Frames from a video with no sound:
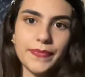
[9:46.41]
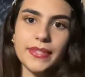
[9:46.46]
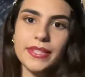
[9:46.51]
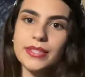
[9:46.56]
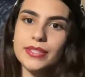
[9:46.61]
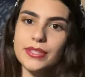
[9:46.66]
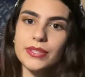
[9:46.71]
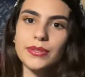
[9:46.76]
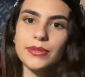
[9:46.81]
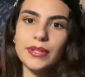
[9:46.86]

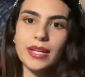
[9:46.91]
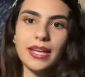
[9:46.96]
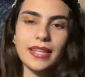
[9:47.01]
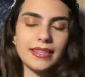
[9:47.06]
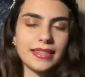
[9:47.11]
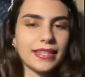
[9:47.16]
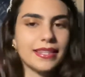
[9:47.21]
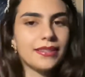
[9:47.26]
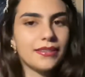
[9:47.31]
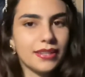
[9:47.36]
So yeah,
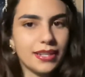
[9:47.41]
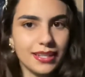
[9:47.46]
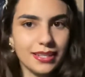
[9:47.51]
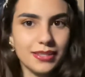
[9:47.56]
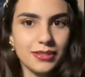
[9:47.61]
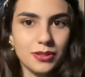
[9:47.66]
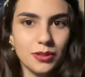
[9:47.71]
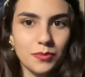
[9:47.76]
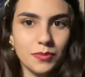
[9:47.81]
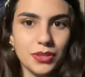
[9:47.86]
thank you guys
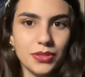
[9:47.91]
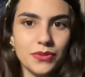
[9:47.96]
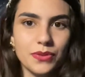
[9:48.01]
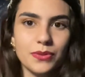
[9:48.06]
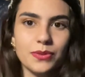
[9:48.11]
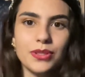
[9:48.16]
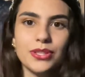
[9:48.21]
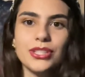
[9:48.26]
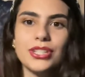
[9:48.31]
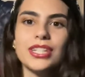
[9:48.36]
so much for
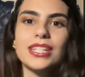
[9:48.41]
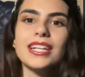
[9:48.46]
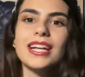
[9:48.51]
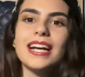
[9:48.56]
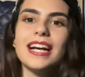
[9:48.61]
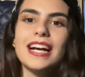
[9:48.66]
watching.